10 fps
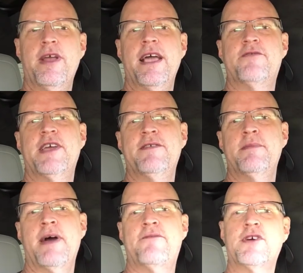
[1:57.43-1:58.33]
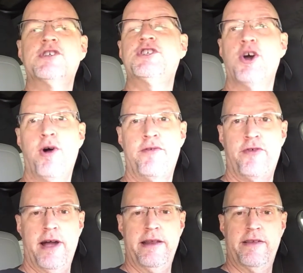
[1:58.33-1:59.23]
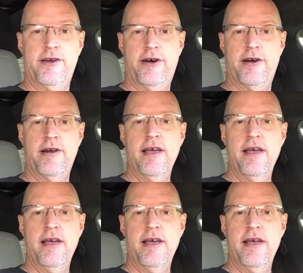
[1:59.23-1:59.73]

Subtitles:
after giving my first show-off ride in the car,